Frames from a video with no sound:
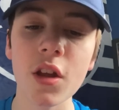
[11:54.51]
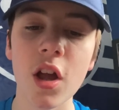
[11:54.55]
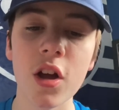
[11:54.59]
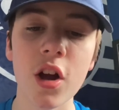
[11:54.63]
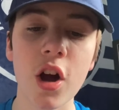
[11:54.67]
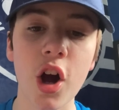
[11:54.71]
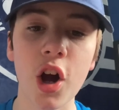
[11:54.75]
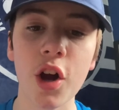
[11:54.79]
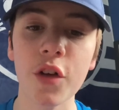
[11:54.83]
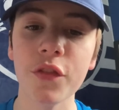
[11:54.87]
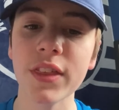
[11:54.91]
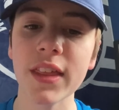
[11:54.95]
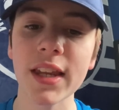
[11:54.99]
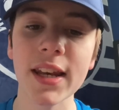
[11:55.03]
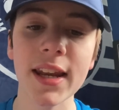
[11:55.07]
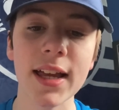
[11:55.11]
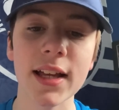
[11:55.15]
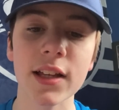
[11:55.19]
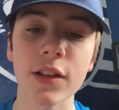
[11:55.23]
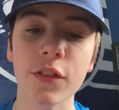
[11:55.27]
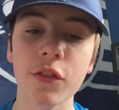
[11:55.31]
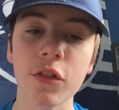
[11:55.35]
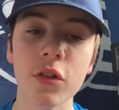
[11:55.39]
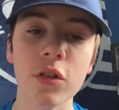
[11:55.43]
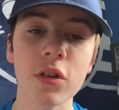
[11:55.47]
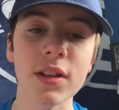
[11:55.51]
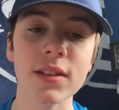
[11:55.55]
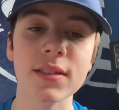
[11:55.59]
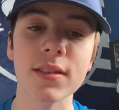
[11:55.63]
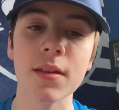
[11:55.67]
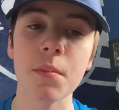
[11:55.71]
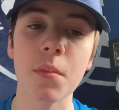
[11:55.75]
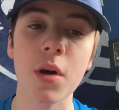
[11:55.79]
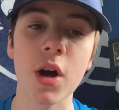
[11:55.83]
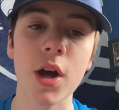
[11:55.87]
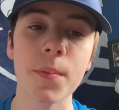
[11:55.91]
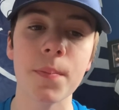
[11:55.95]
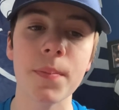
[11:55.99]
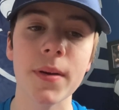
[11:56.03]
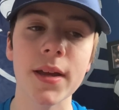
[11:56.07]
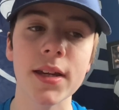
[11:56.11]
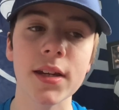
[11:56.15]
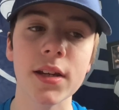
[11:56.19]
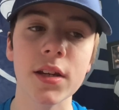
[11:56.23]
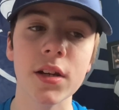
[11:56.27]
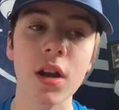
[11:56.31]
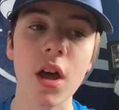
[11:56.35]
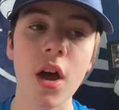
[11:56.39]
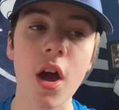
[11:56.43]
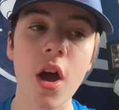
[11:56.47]
over the next few years, in my
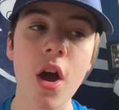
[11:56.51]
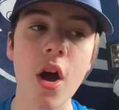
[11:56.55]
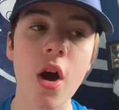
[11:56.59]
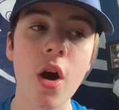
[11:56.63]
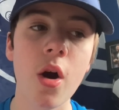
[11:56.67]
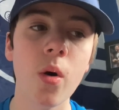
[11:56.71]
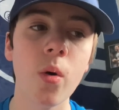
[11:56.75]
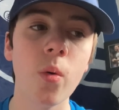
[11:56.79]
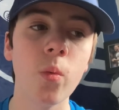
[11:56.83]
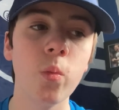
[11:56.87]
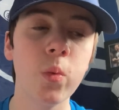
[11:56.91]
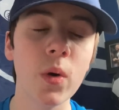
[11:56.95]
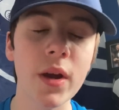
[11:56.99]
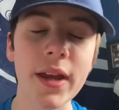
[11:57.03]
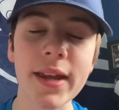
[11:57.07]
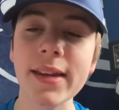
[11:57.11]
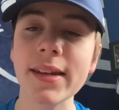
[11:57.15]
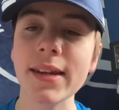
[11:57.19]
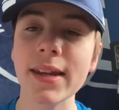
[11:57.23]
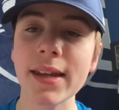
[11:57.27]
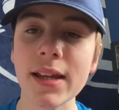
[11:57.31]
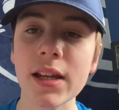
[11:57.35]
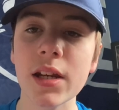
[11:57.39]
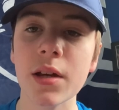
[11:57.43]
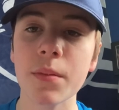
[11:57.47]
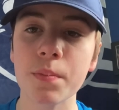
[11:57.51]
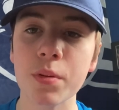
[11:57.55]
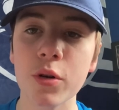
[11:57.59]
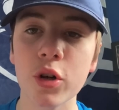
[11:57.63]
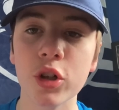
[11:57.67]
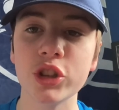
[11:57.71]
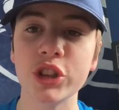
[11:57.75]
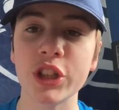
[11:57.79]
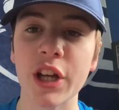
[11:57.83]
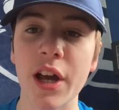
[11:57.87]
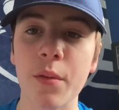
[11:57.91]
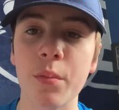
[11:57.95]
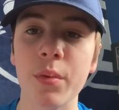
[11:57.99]
opinion, we need a project.